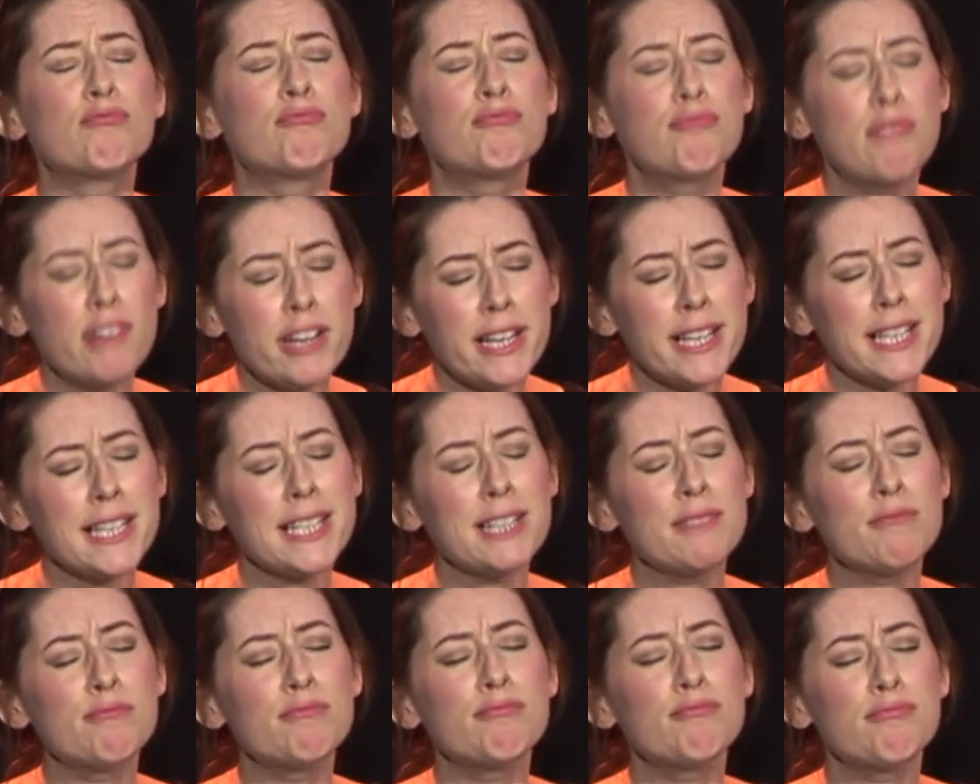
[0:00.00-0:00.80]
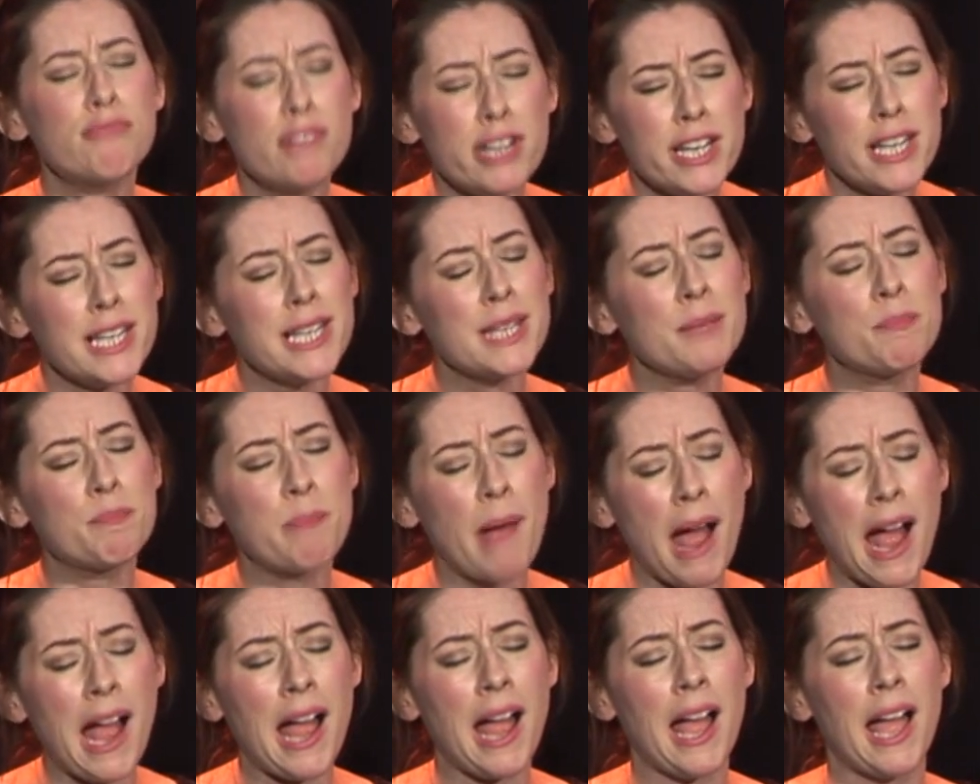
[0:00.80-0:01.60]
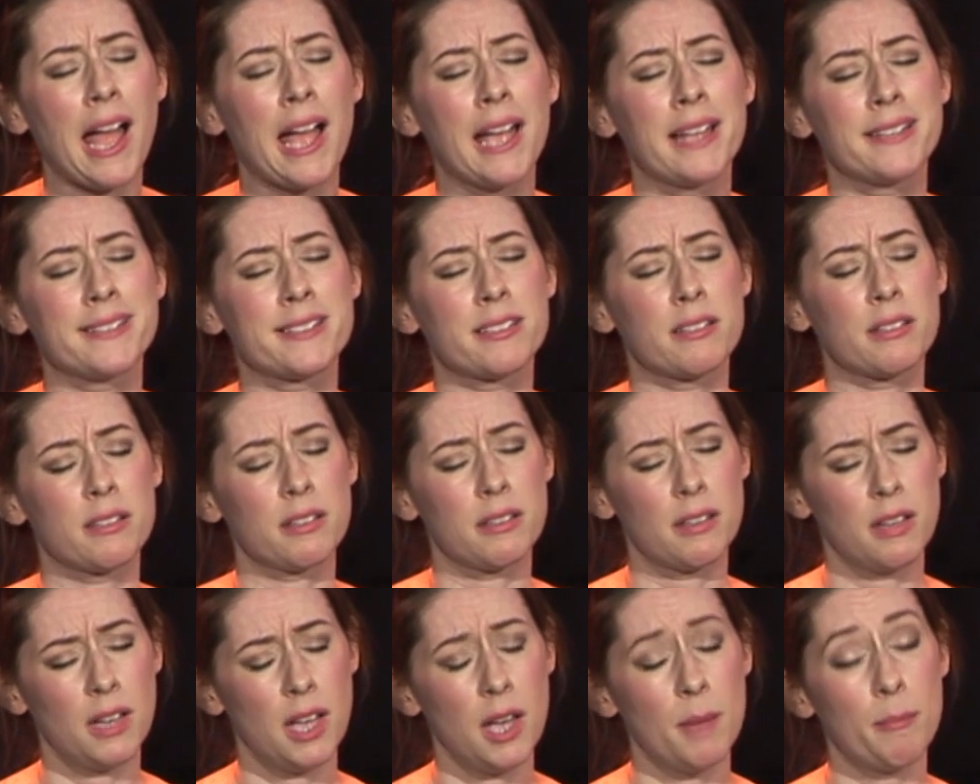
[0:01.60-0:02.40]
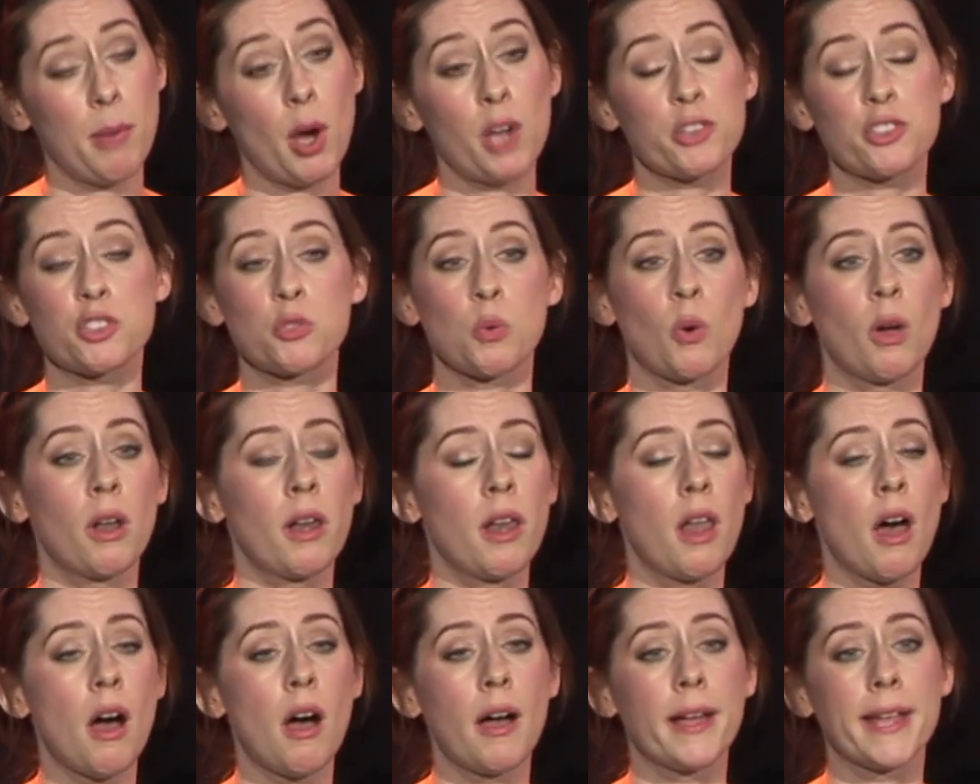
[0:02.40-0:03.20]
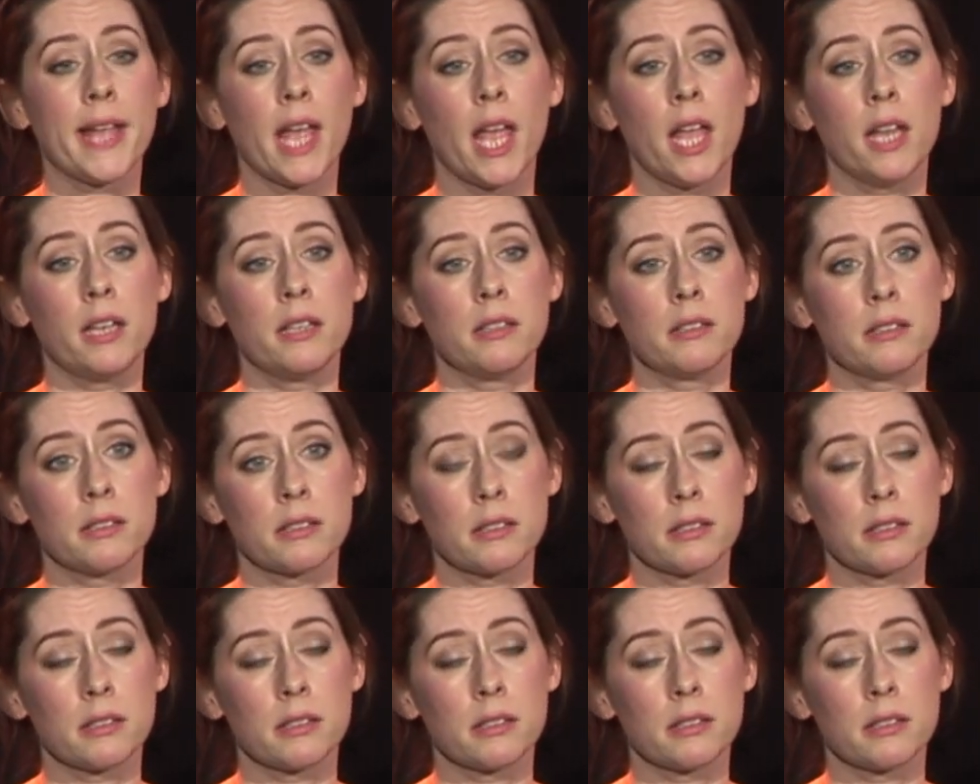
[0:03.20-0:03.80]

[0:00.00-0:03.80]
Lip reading: really, really bad. But I just want to lie in.